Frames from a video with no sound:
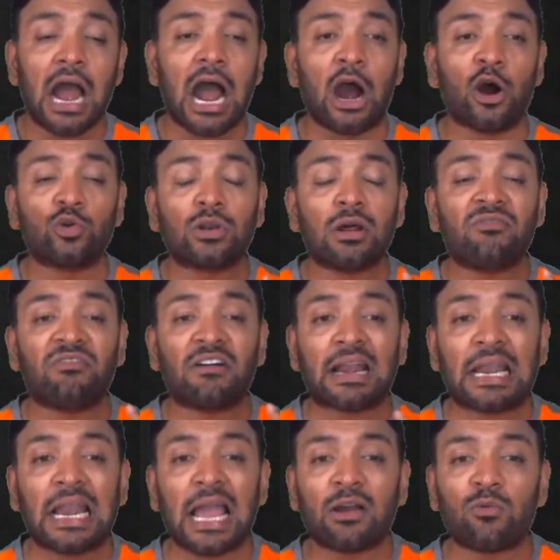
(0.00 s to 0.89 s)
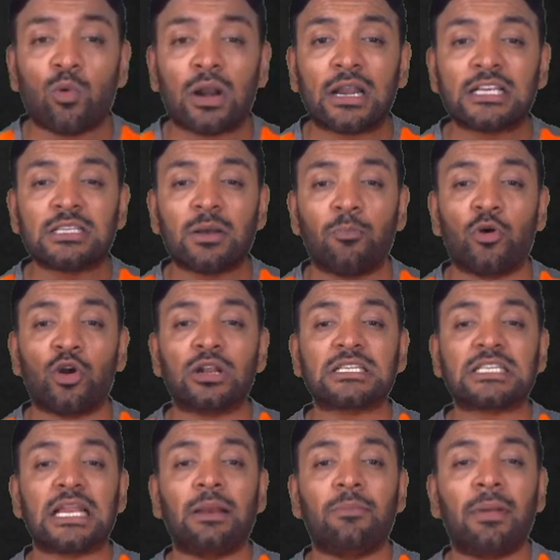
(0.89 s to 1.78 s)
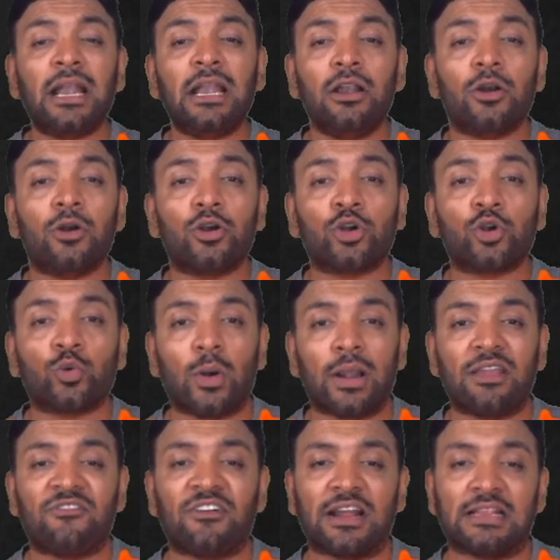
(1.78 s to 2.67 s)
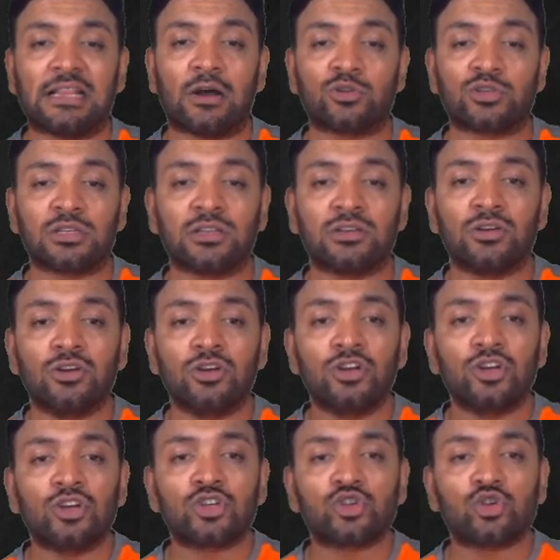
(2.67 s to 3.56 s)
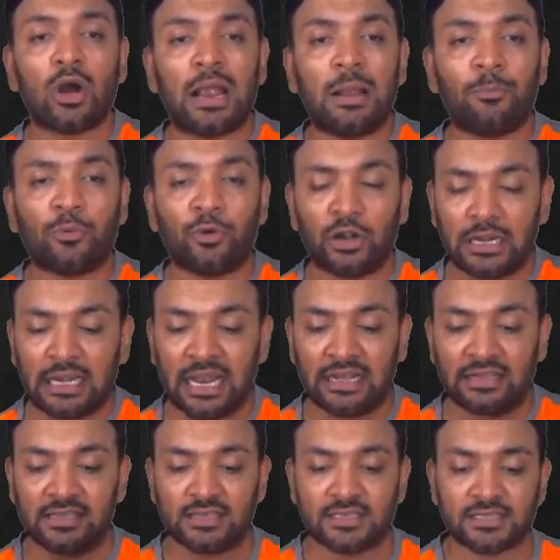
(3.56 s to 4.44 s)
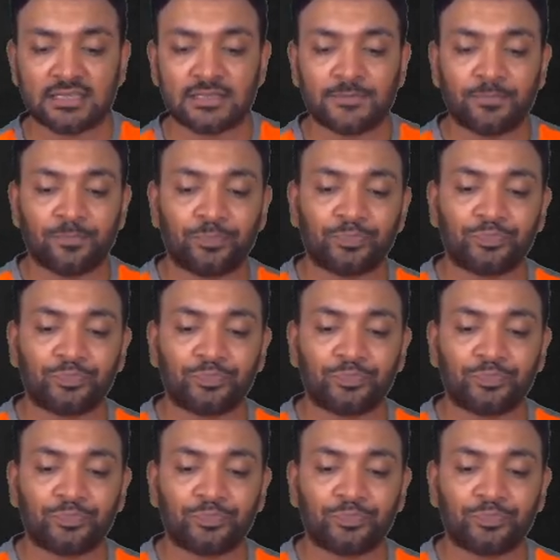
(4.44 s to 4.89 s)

Out of 1 lakh, what is the bonus element? 25,000. So I'll put it like this.